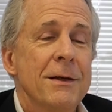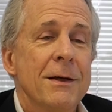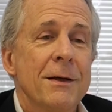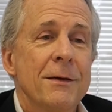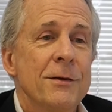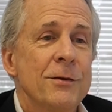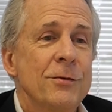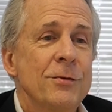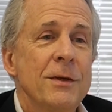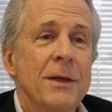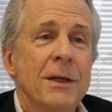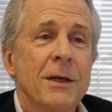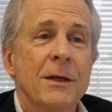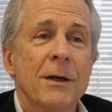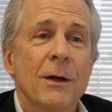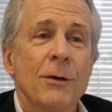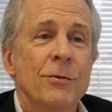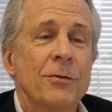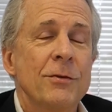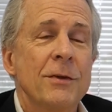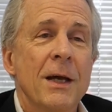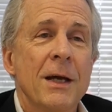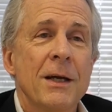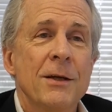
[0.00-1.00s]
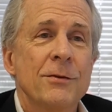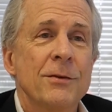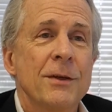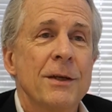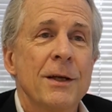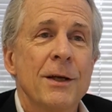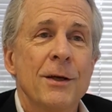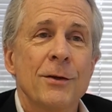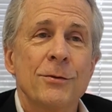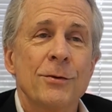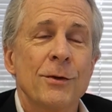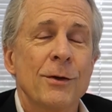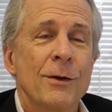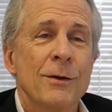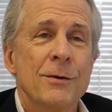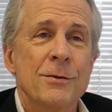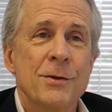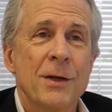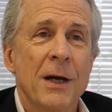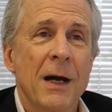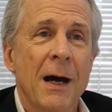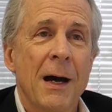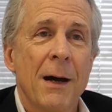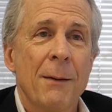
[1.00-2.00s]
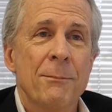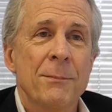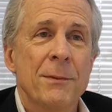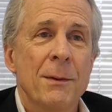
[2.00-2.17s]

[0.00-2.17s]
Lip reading: the CEO stays in his or her job,